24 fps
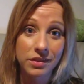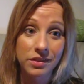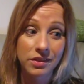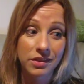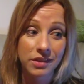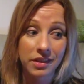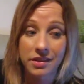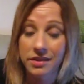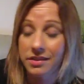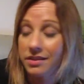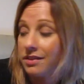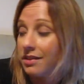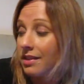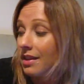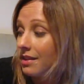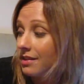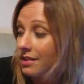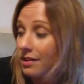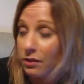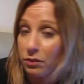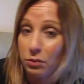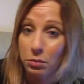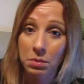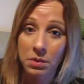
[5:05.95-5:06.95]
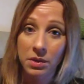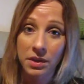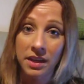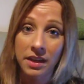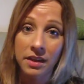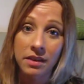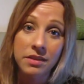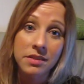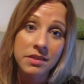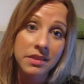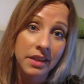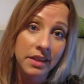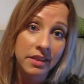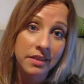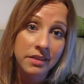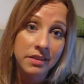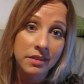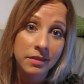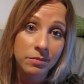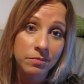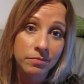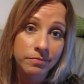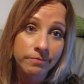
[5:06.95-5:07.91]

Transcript: just as everybody else does?